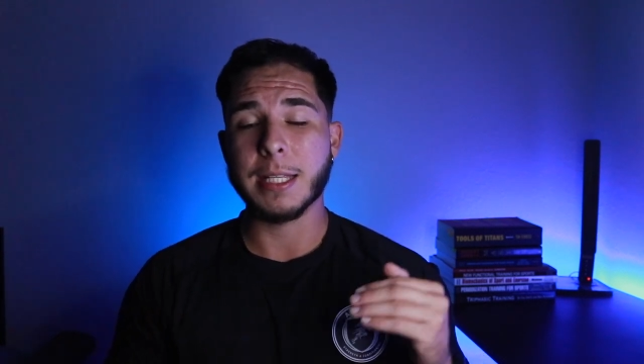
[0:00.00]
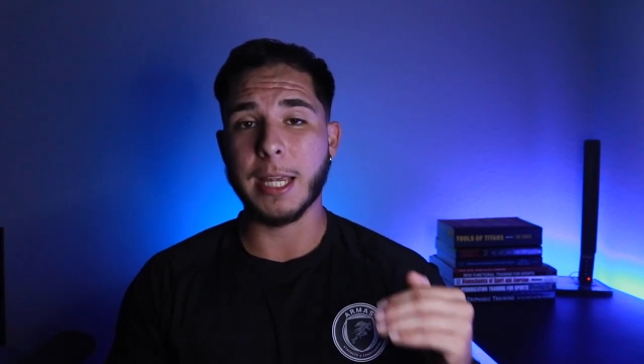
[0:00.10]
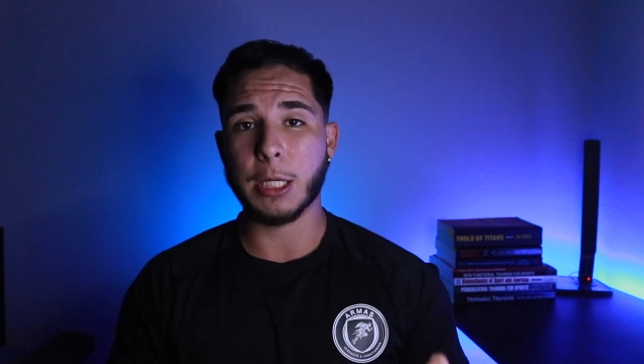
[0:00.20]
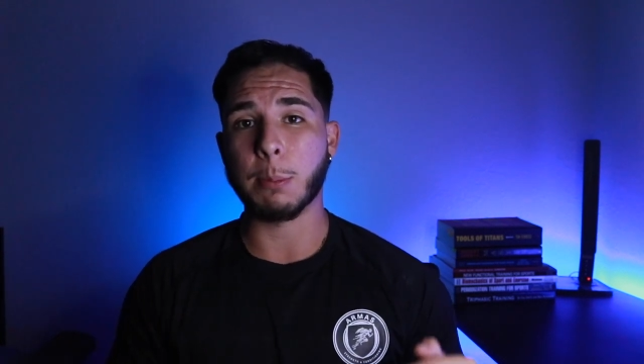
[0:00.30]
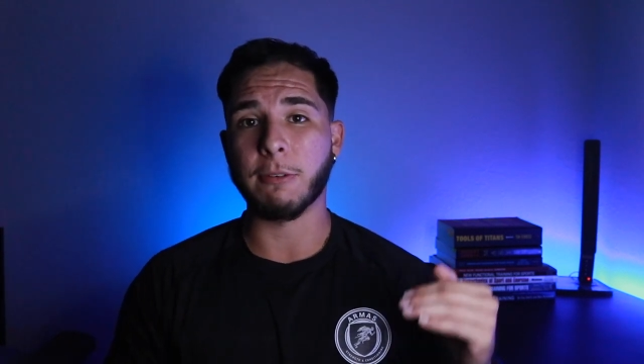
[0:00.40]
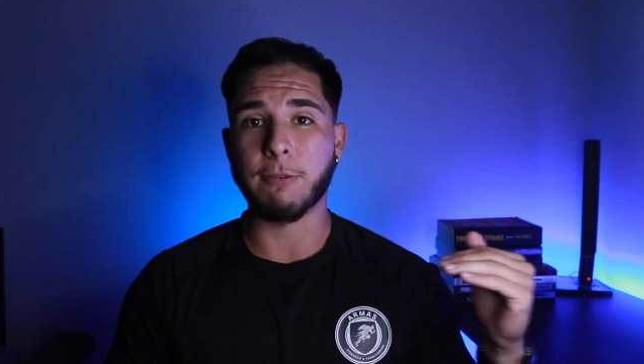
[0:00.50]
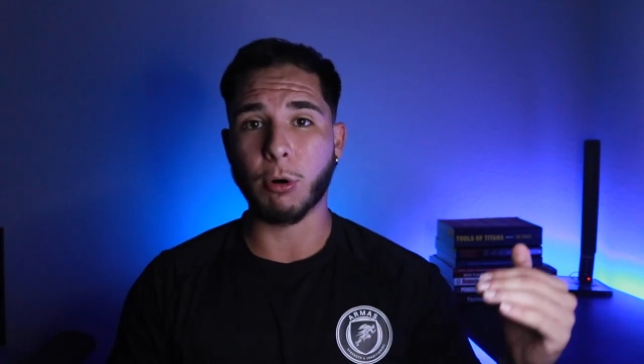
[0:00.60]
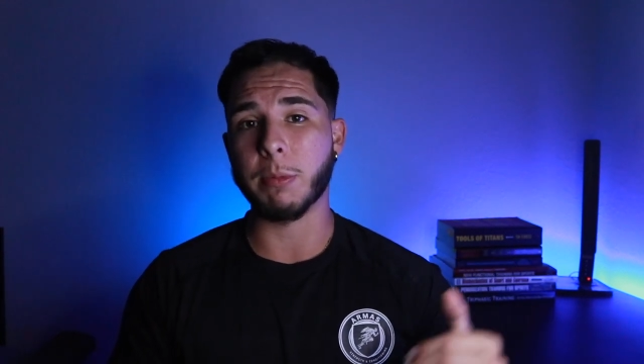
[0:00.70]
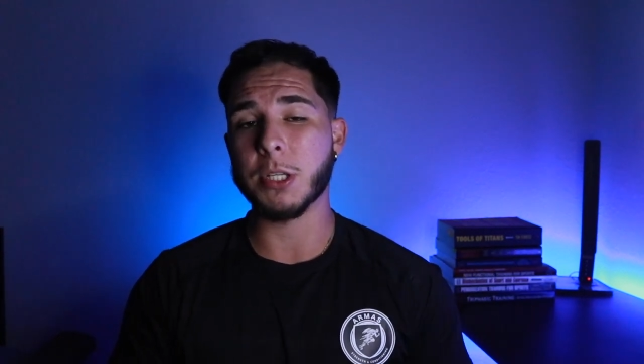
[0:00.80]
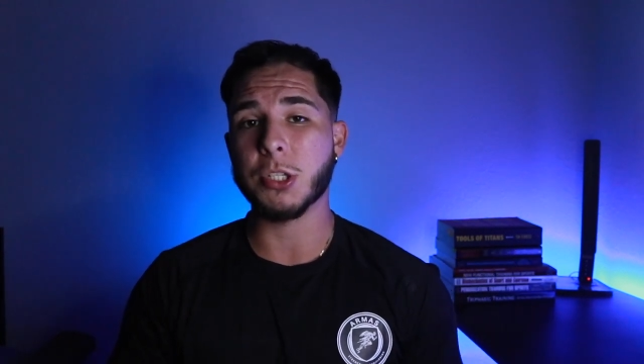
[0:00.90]
take your
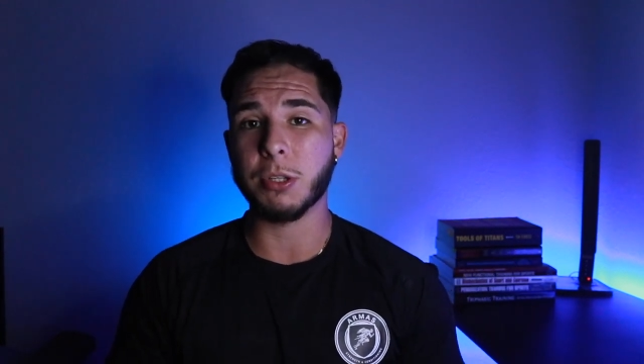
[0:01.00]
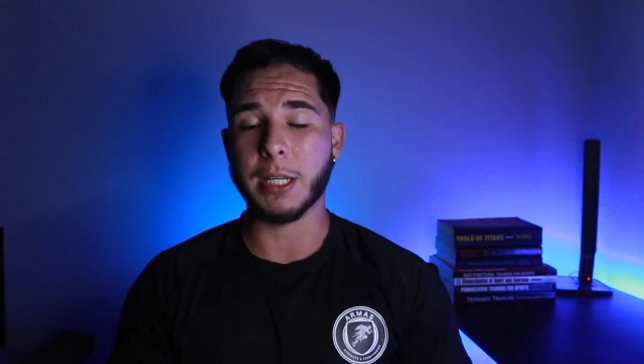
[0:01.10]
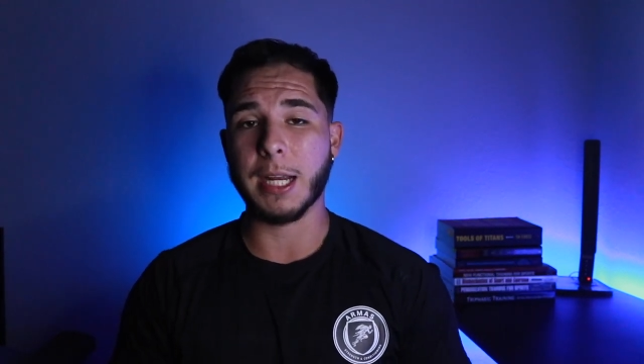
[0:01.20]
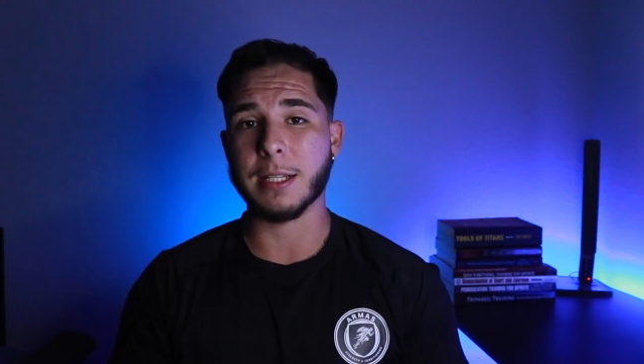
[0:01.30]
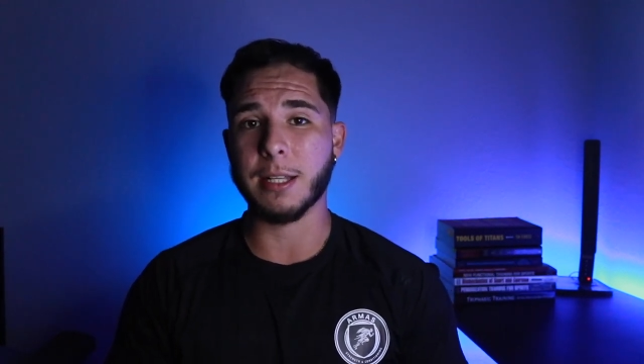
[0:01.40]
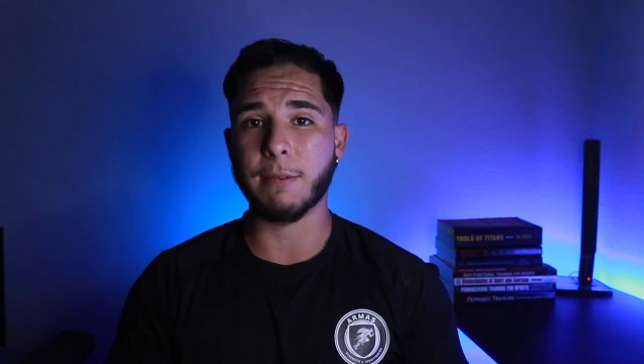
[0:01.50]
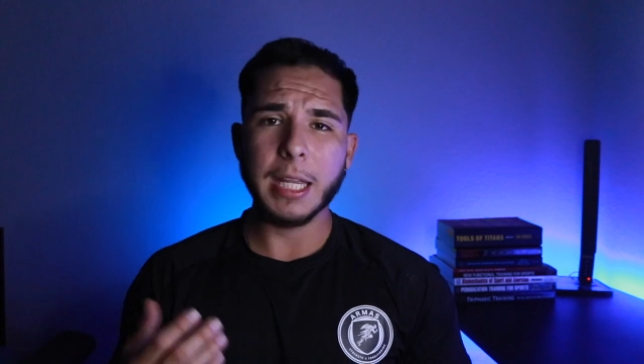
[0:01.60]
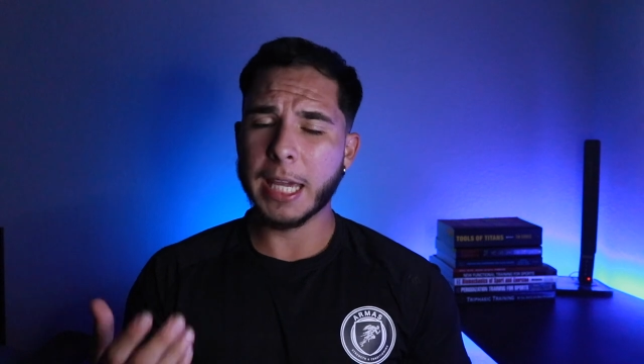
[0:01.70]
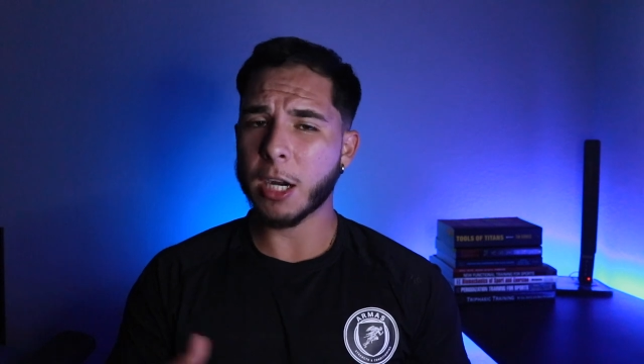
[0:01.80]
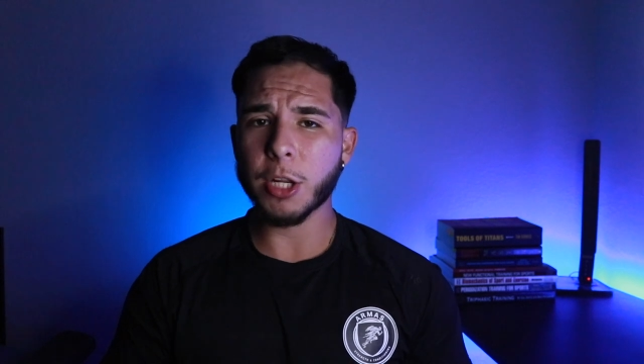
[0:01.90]
performance to the next level.
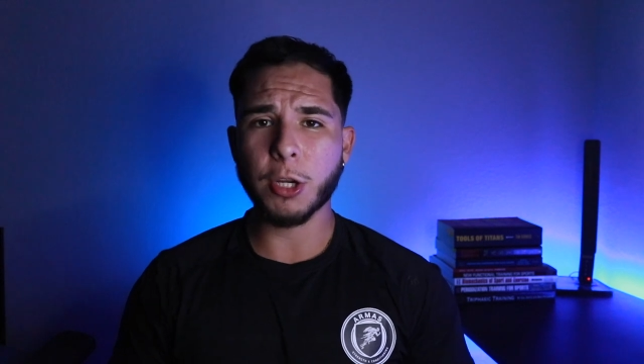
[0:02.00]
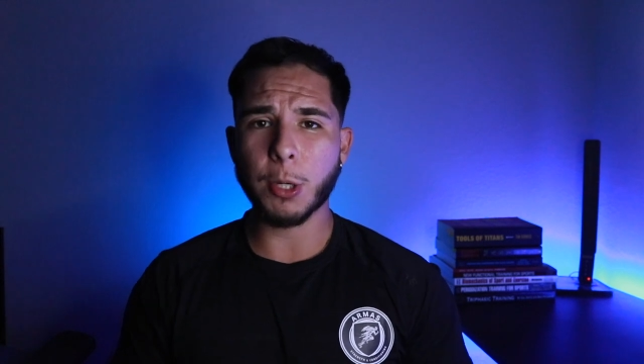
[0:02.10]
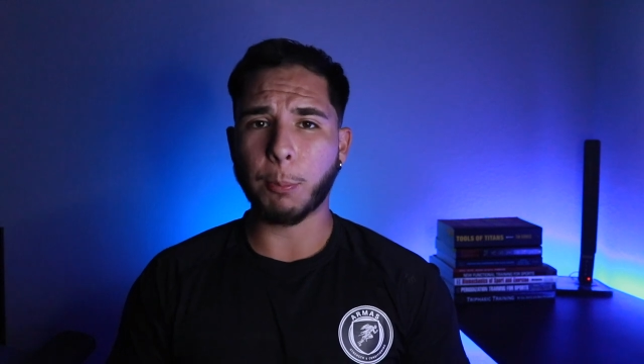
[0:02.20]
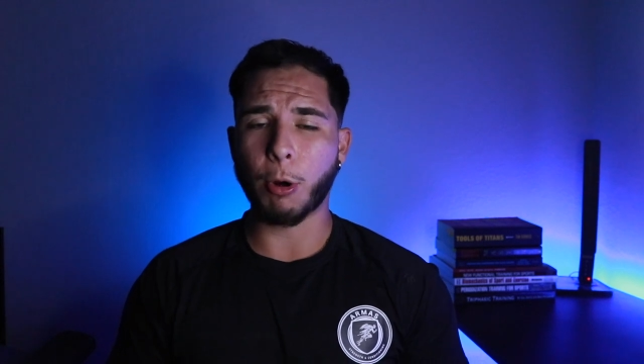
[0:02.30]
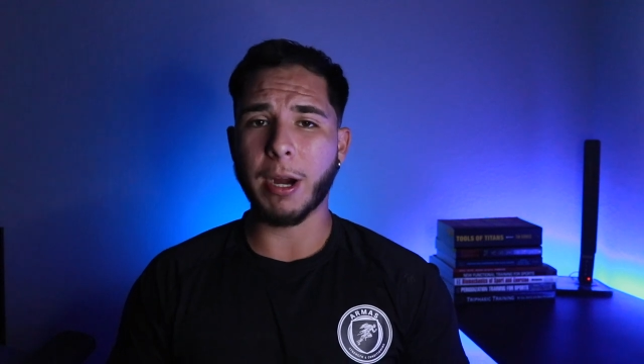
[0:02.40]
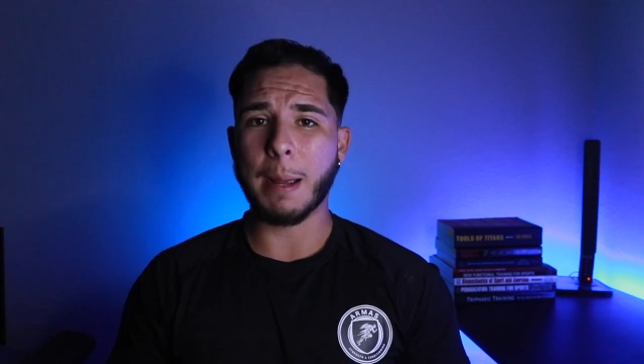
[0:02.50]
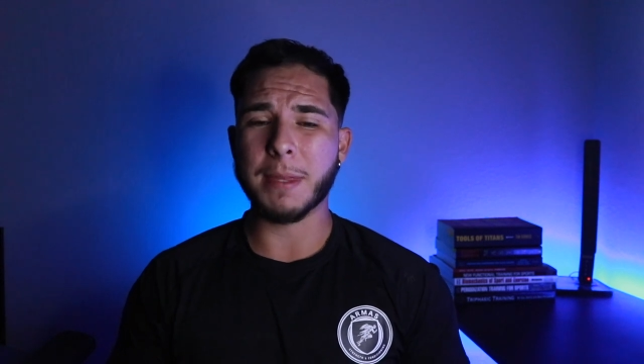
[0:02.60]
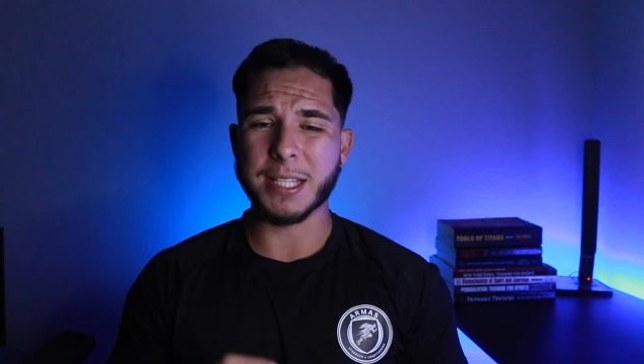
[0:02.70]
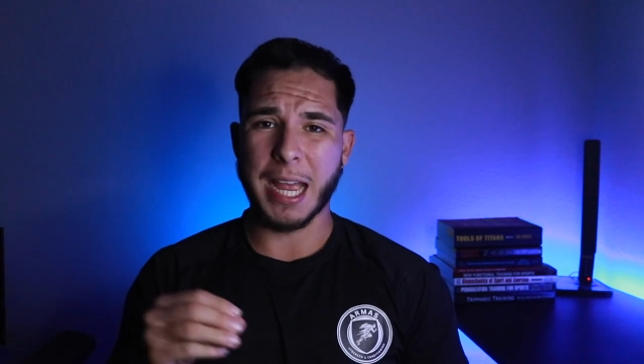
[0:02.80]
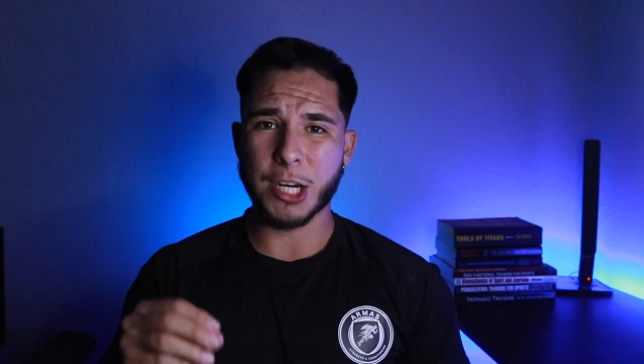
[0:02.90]
Get on a good program
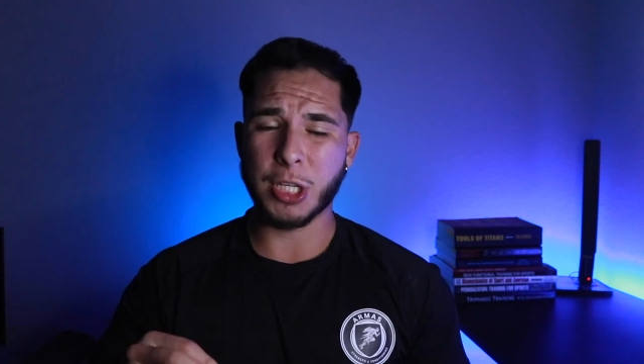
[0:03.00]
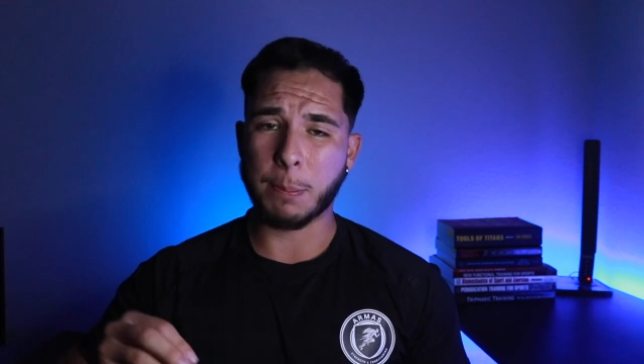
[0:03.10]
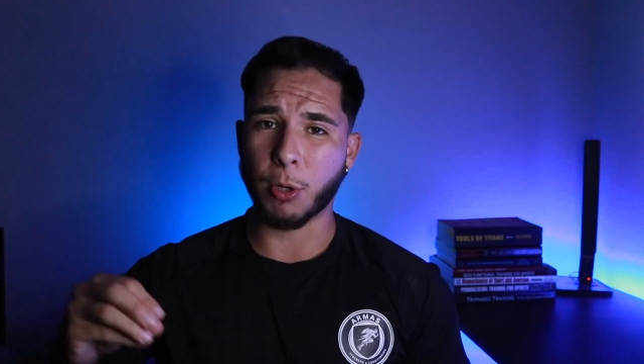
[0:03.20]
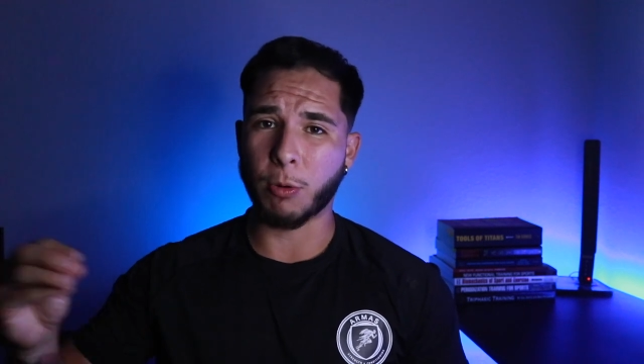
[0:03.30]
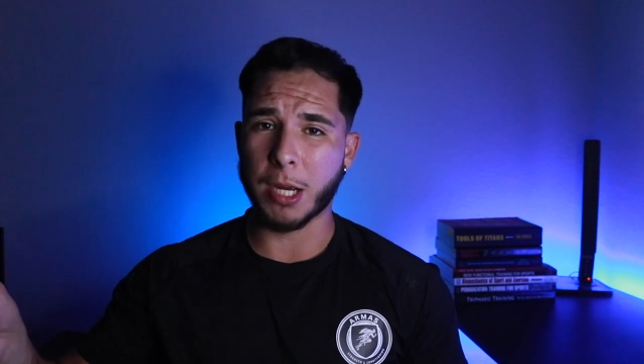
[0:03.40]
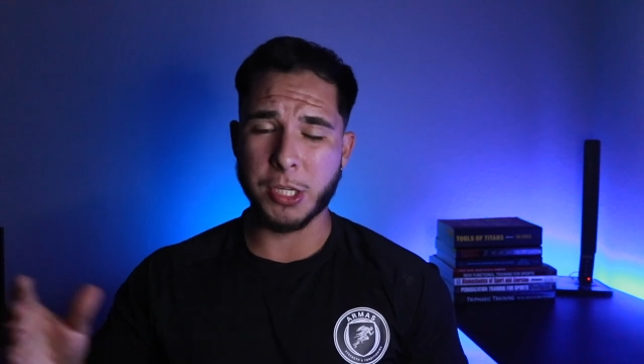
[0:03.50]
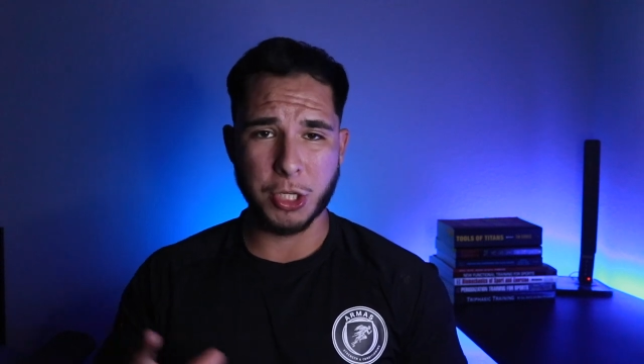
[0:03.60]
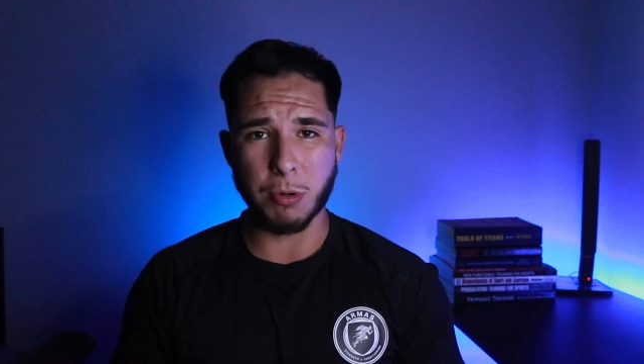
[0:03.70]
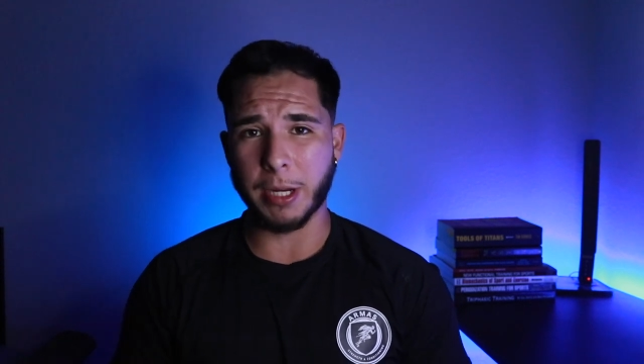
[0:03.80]
that's actually progressing you.